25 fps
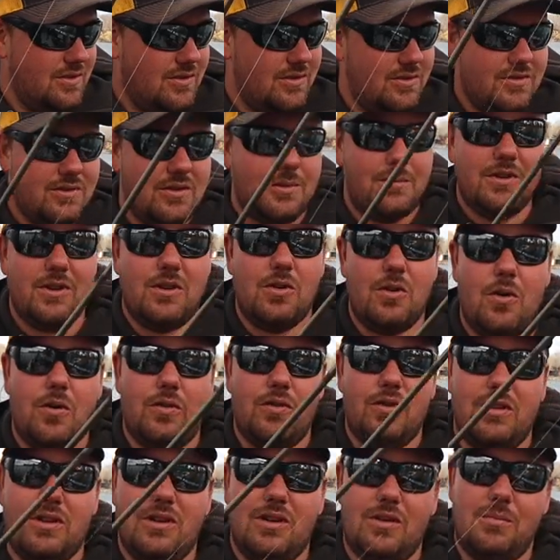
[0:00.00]
So I'm gonna go
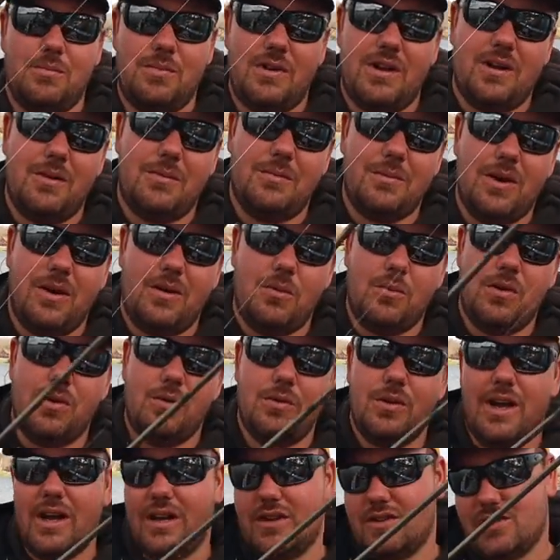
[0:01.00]
over a little bit about
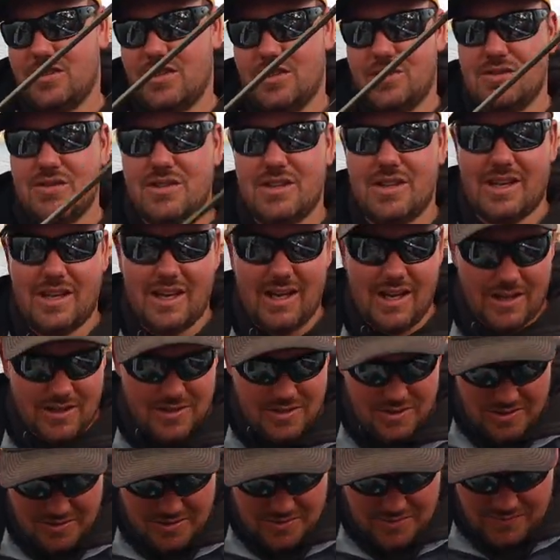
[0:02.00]
what we're actually using to
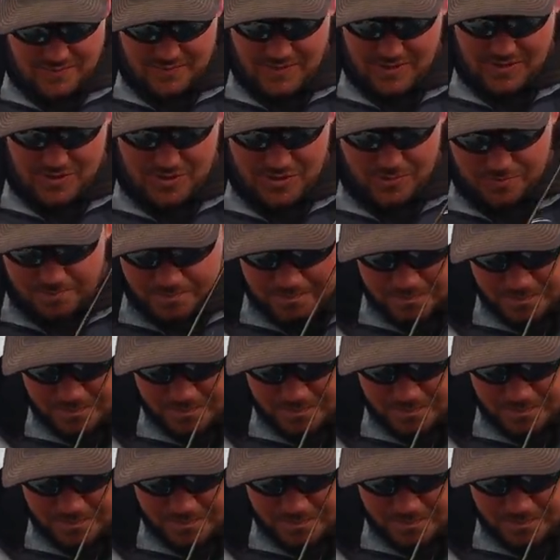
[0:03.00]
catch these fish.